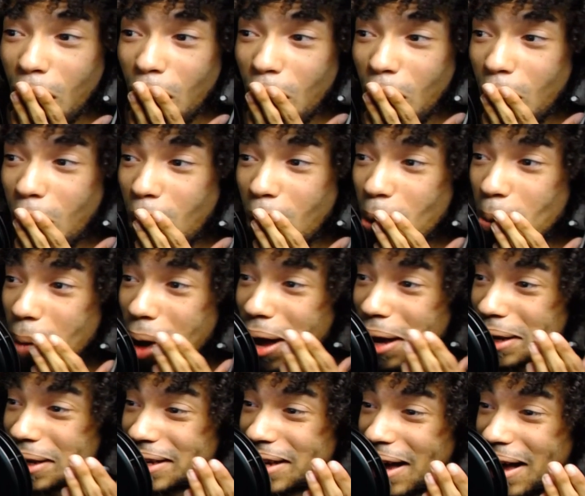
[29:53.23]
Oh
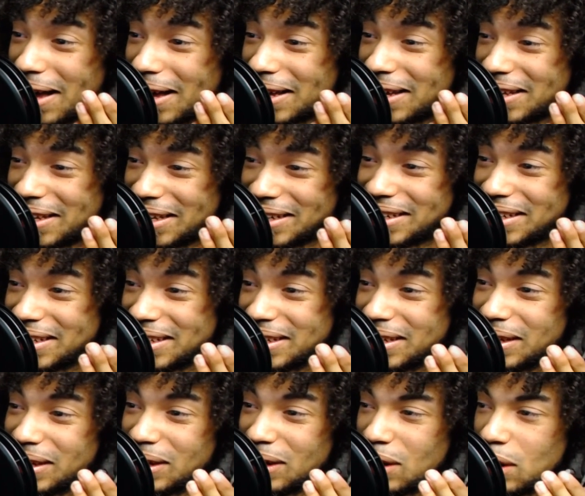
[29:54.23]
my God.
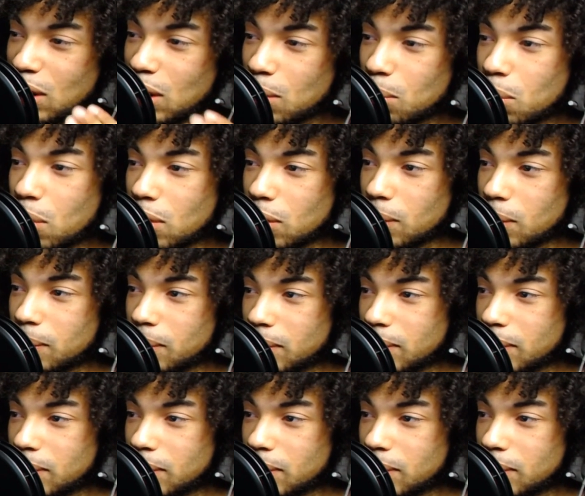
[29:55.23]
But